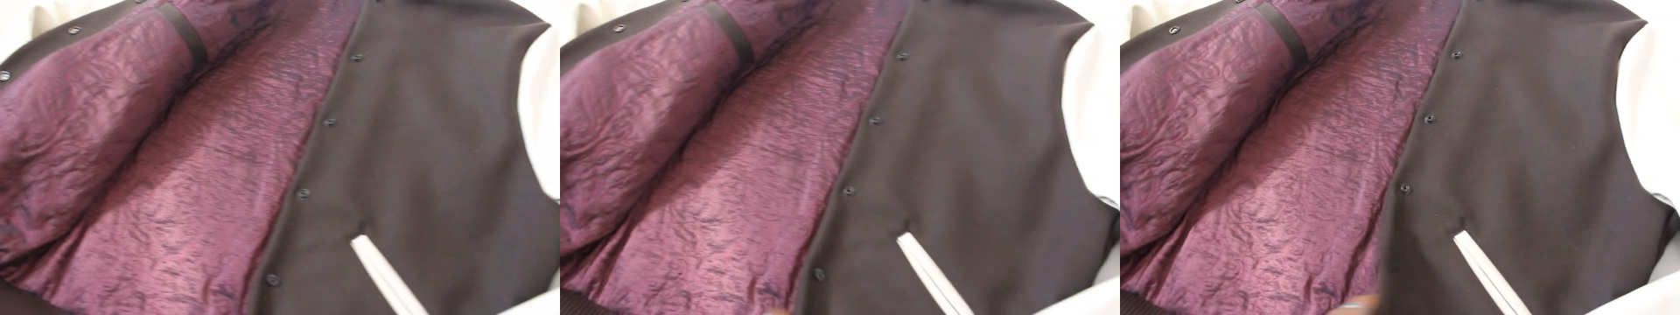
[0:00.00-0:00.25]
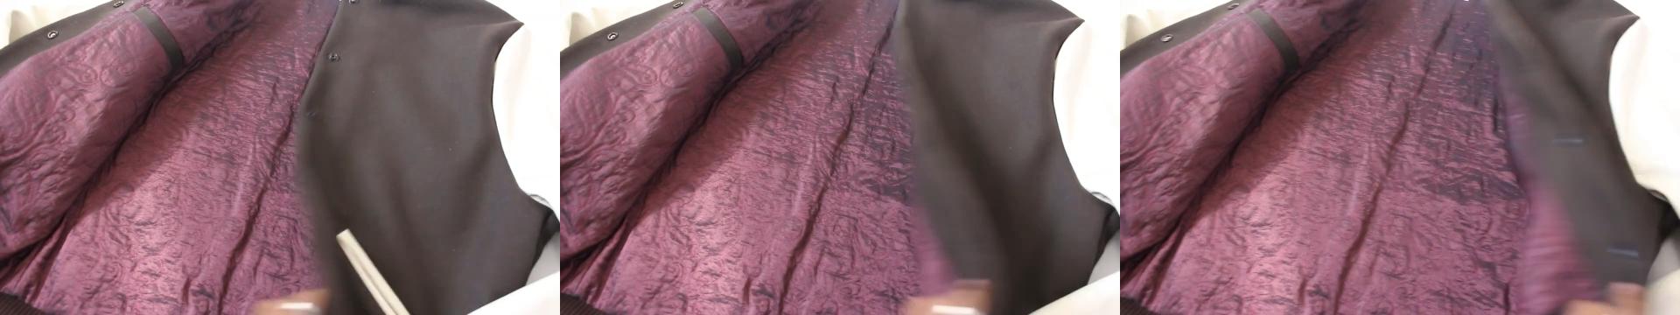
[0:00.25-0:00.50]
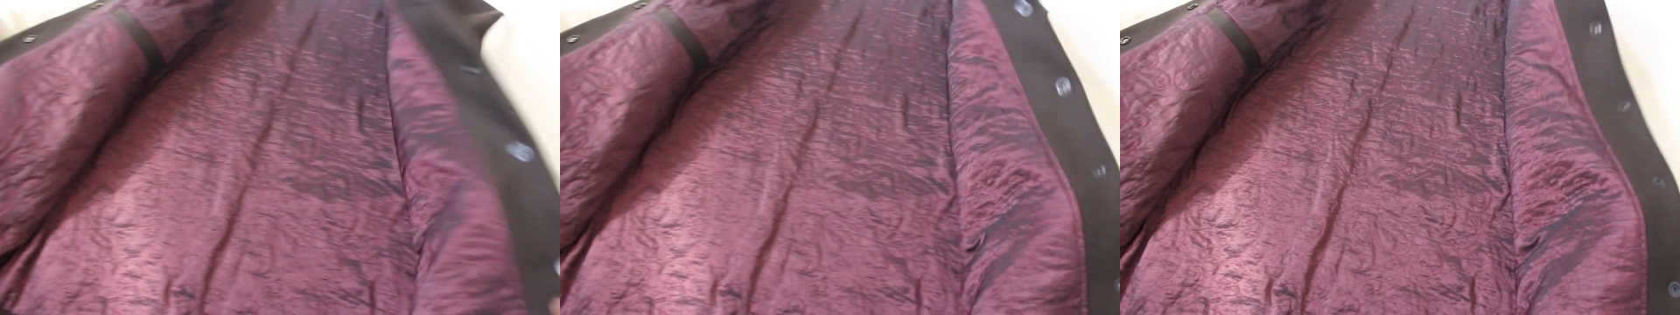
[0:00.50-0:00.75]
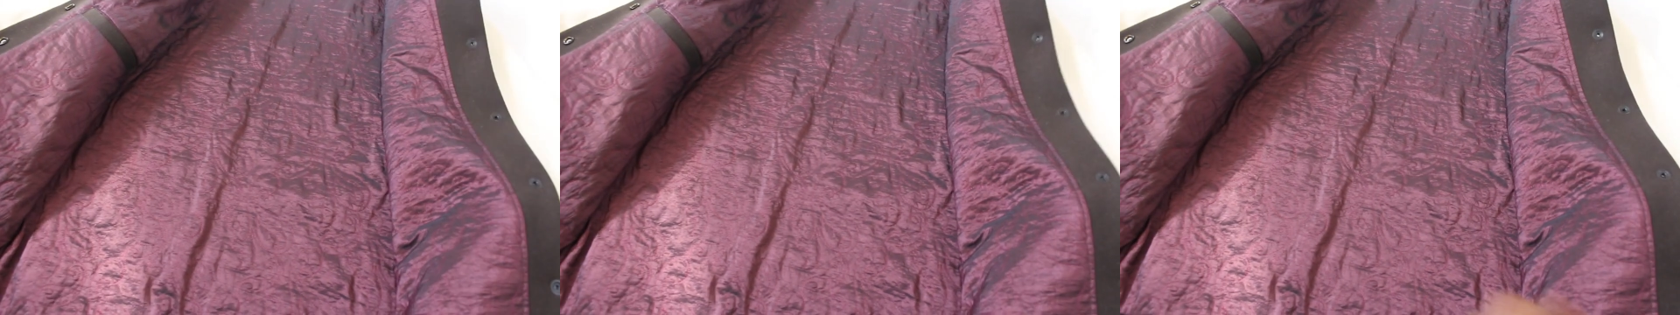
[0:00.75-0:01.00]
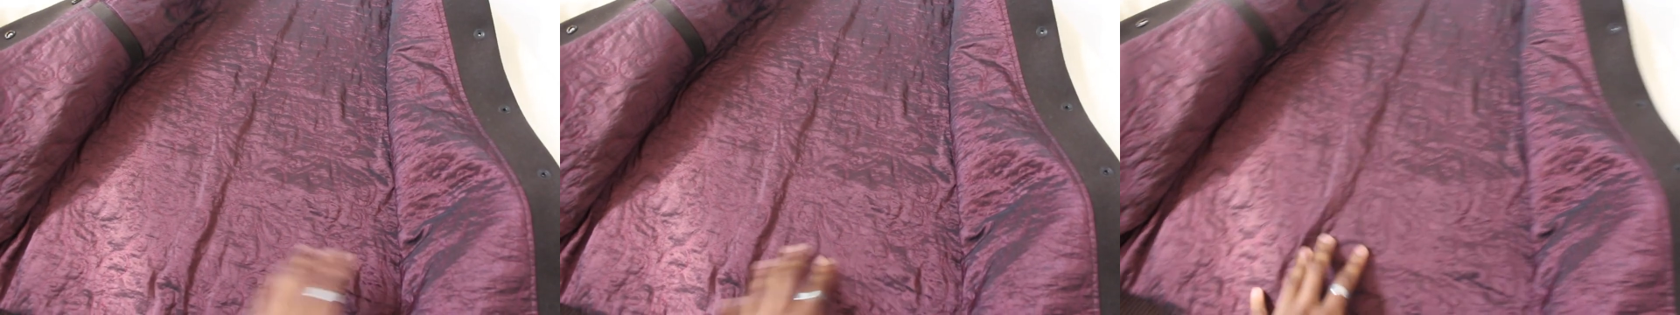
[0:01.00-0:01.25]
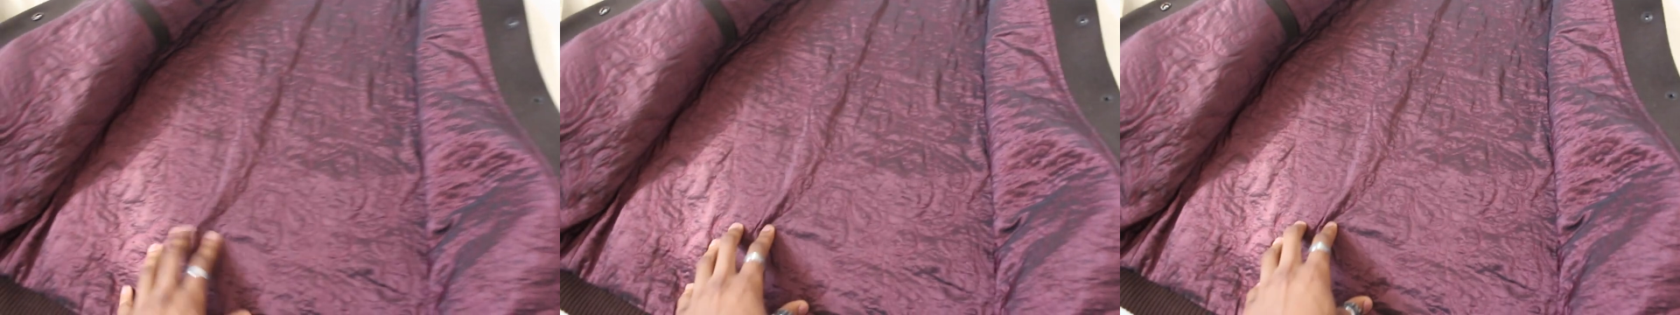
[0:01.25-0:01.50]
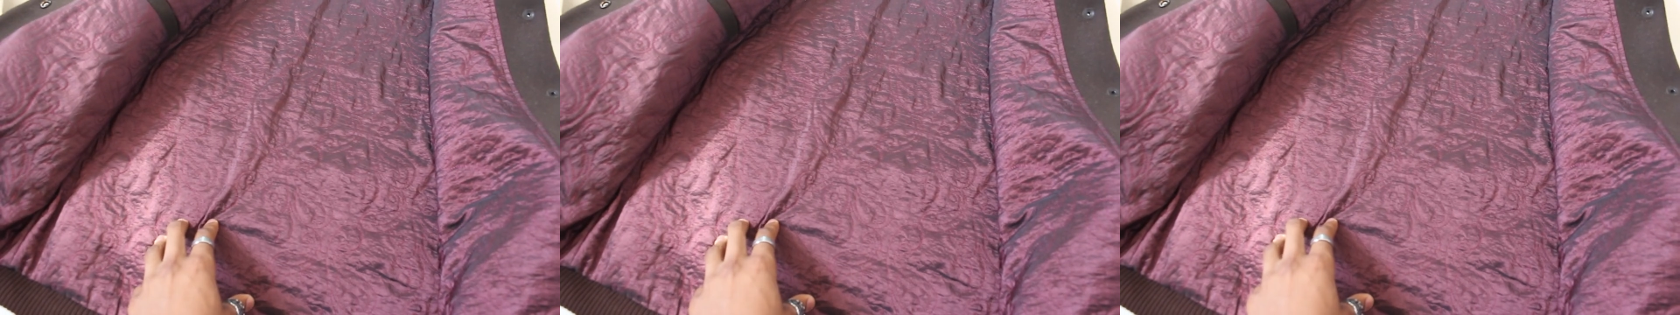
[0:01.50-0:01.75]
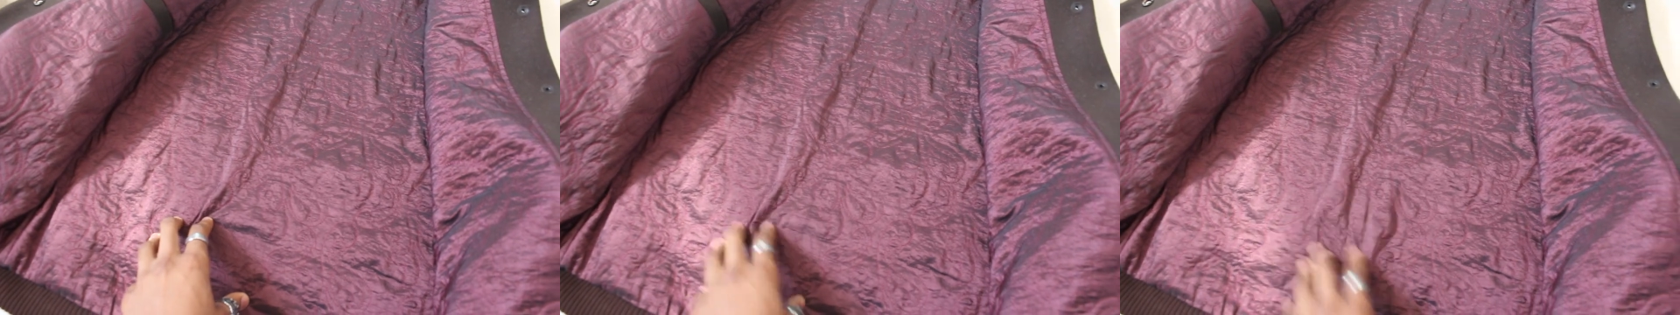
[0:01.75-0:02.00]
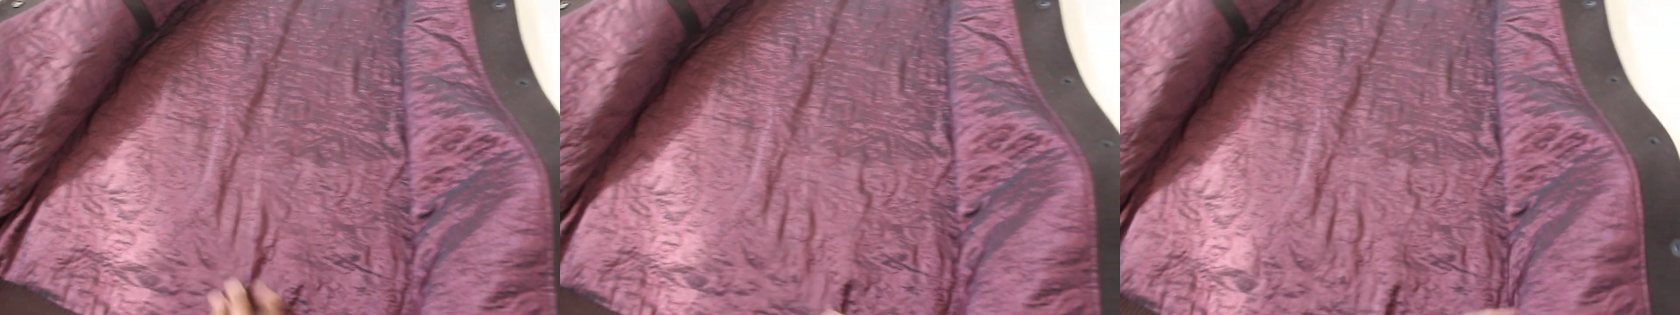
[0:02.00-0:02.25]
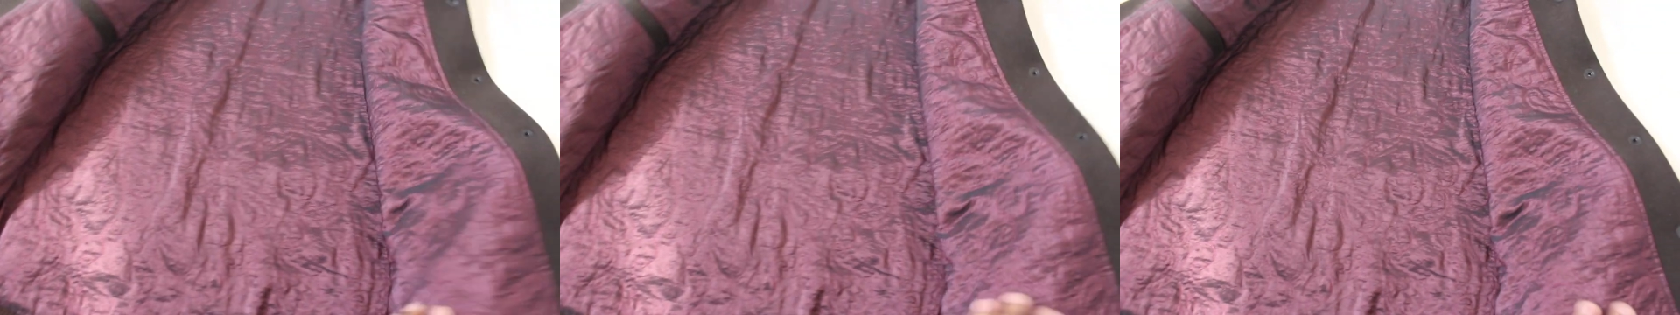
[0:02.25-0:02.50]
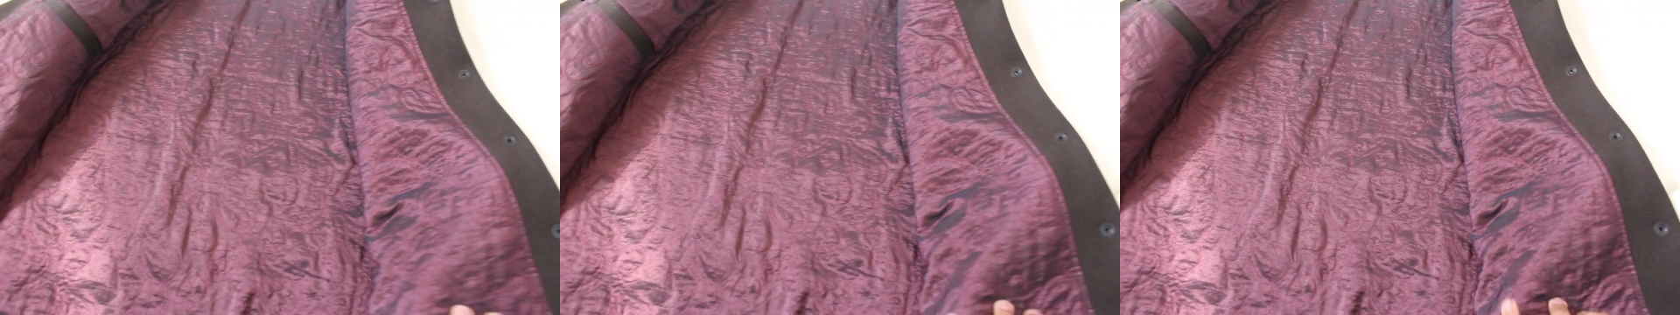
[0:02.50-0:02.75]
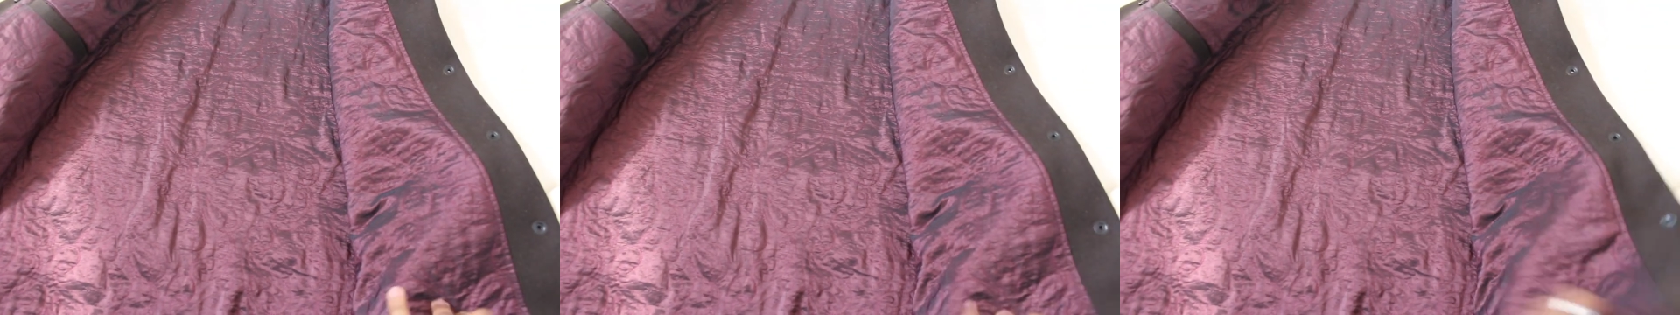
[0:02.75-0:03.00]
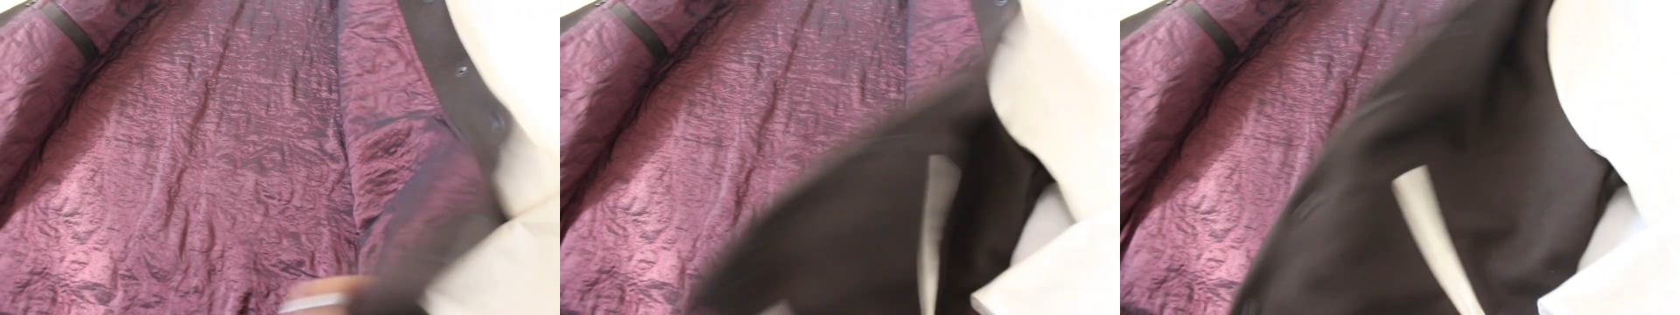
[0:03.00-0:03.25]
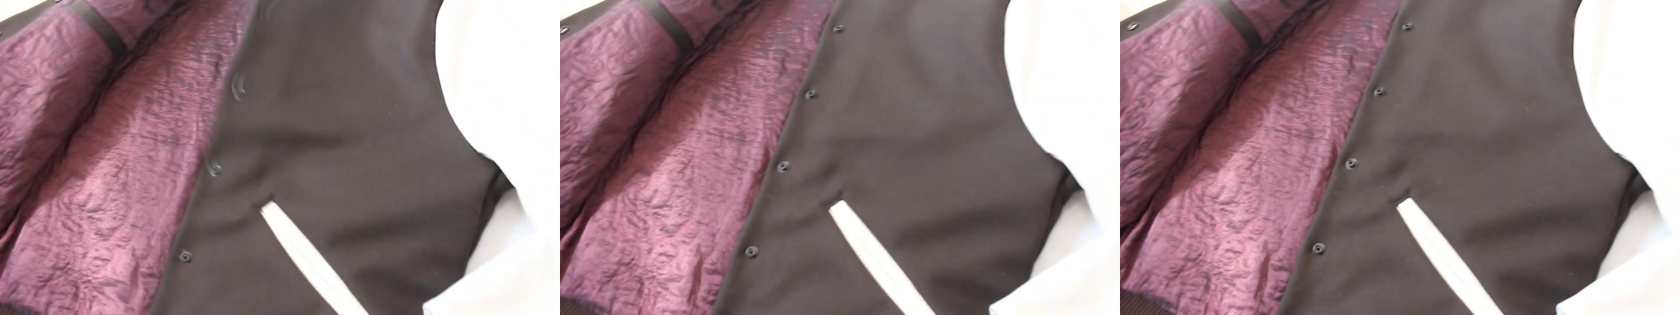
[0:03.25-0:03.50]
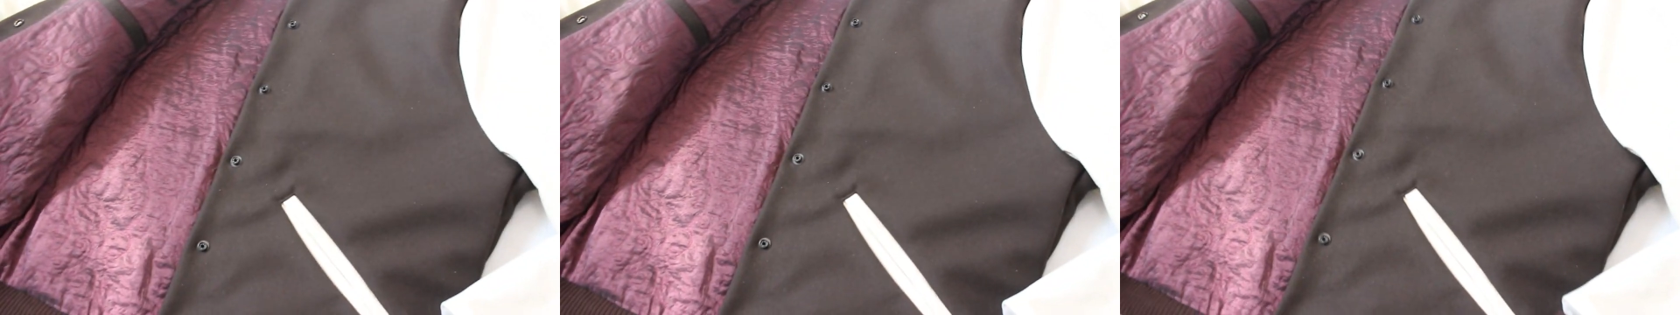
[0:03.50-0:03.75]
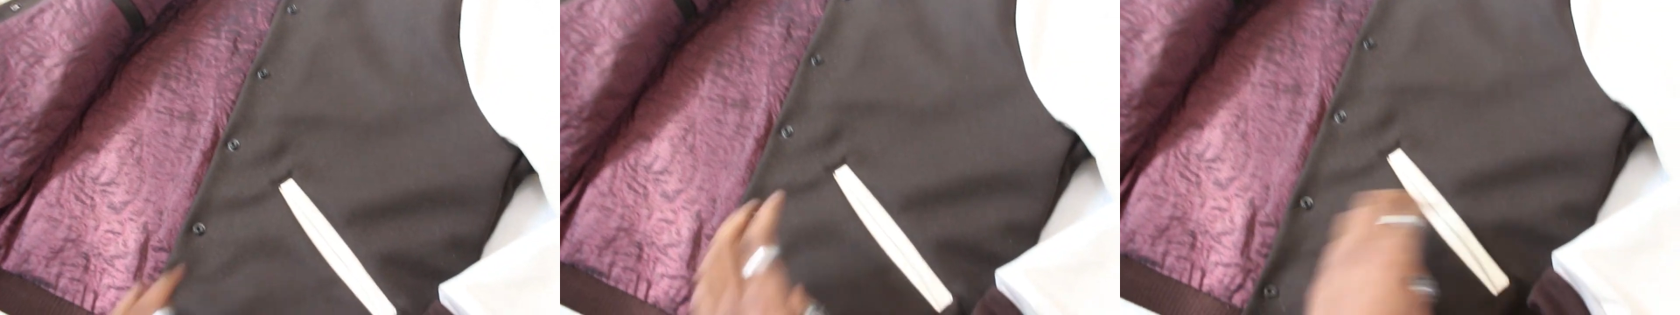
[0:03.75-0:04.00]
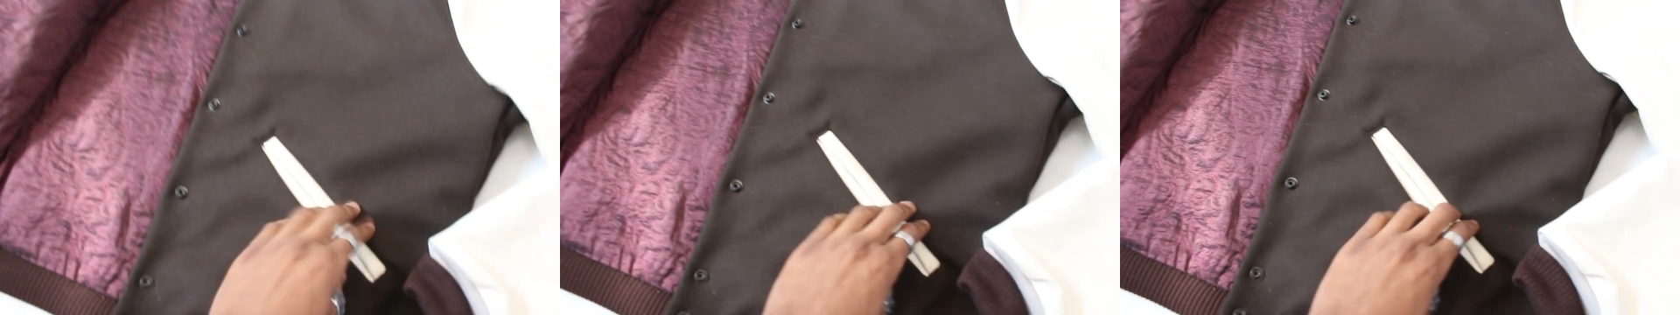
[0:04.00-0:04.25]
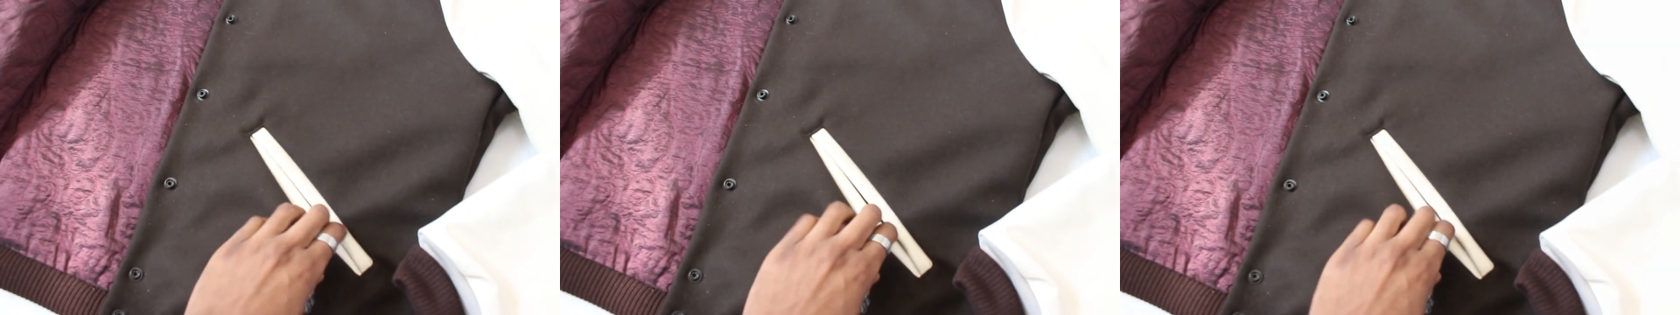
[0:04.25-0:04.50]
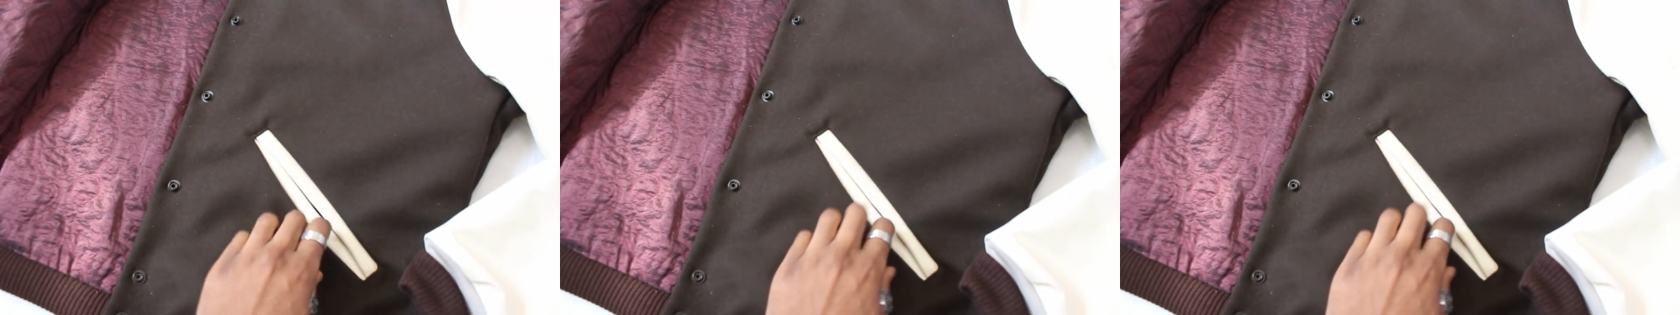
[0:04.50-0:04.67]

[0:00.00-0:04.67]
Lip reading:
[unreadable: no face in view]